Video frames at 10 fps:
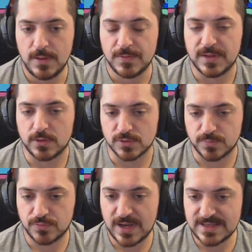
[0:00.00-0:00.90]
There goes
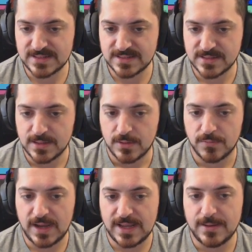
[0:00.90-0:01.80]
Price,
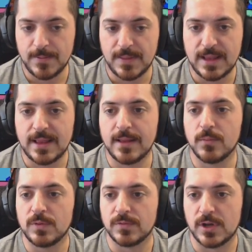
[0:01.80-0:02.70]
right?
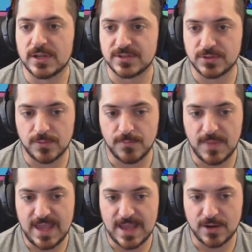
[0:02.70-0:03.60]
We've lost
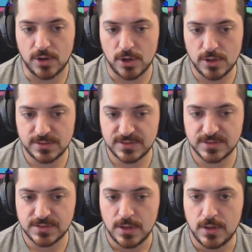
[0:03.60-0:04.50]
May and
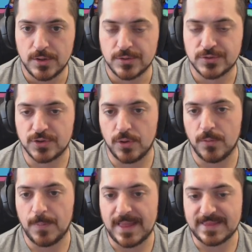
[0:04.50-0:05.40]
Hurts.
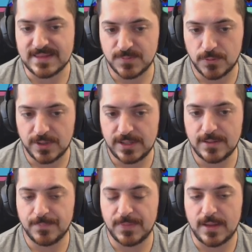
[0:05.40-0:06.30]
So at this point,
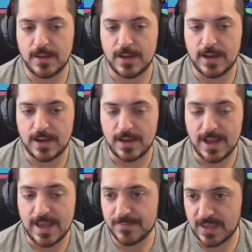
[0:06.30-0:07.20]

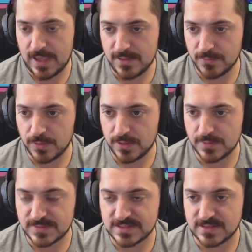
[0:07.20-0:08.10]
I have Caleb
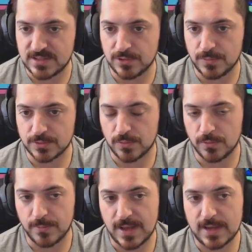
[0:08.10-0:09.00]
Williams as a tier 1
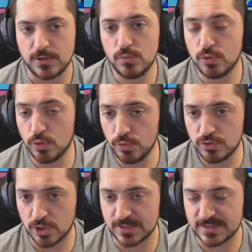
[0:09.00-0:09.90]
quarterback. You could
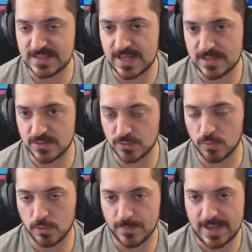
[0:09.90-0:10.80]
start to get into
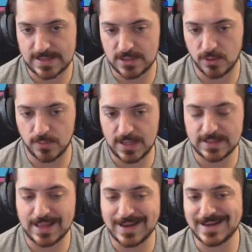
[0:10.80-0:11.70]
quarterback here. We're
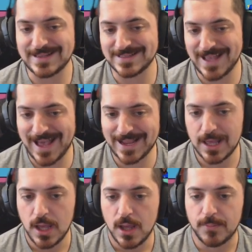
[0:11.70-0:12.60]
not getting any stack,
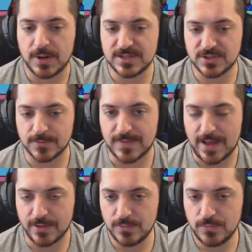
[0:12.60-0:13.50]
but it is good
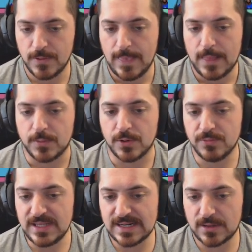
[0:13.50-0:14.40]
value. We
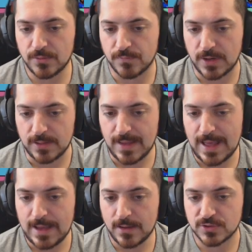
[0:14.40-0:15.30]
don't need another running
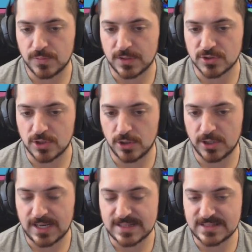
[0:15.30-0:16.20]
back, so we can start
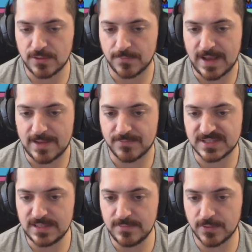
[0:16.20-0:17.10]
looking at tier 5
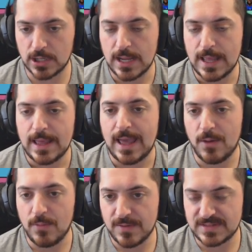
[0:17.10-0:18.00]
receiver,
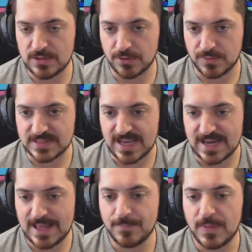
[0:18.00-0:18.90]
and we have tier 3 tight
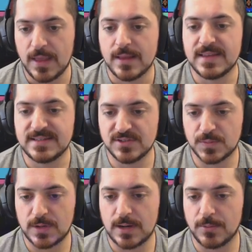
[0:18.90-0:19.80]
end. This is
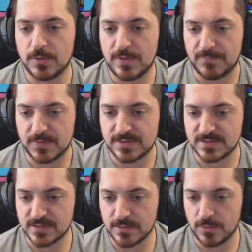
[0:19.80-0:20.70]
where I'm going to
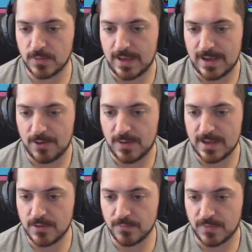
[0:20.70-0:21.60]
reference how
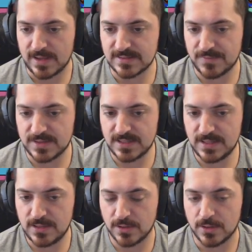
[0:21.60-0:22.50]
I ranked everything
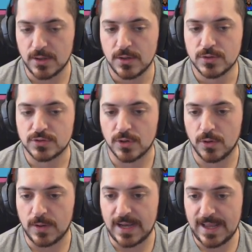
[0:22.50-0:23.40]
here.
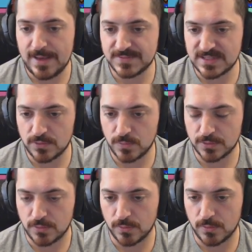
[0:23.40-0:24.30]
So I have tier
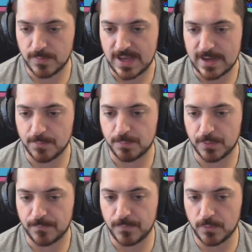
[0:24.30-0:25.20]
1 quarterback
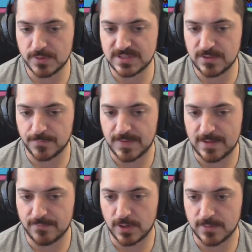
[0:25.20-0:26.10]
before tier
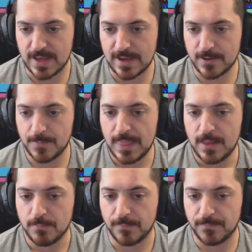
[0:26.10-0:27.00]
5 running back,
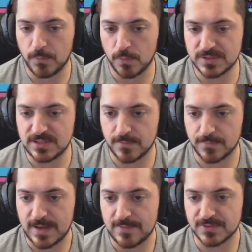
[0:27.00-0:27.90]
before tier
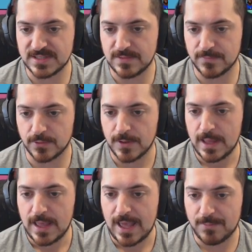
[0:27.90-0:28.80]
5 receiver,
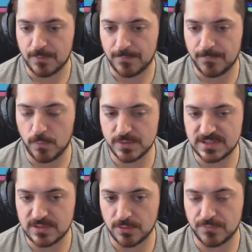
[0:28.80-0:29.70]
and before
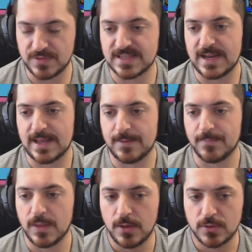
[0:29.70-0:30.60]
tier 3 tight end.
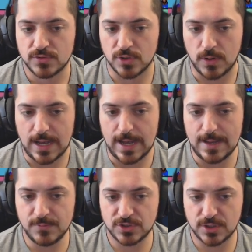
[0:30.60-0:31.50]
So
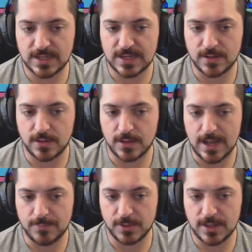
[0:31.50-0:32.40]
I'm just going to
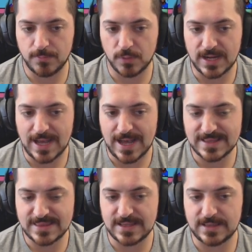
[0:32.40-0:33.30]
gobble up what I
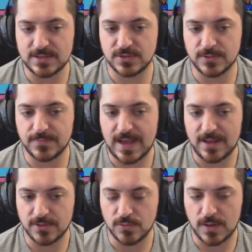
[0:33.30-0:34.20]
think is good
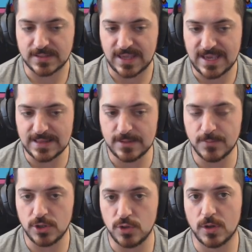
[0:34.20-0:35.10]
value on
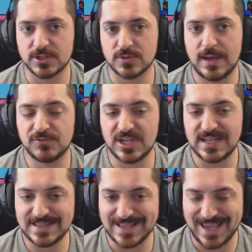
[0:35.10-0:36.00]
Caleb. You also have
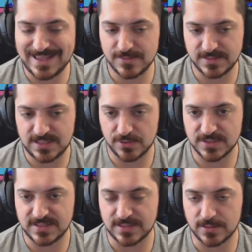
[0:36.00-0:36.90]
Jaden Daniels here
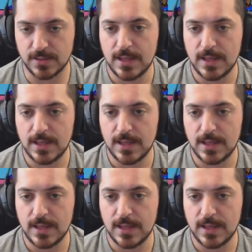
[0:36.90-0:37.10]
still,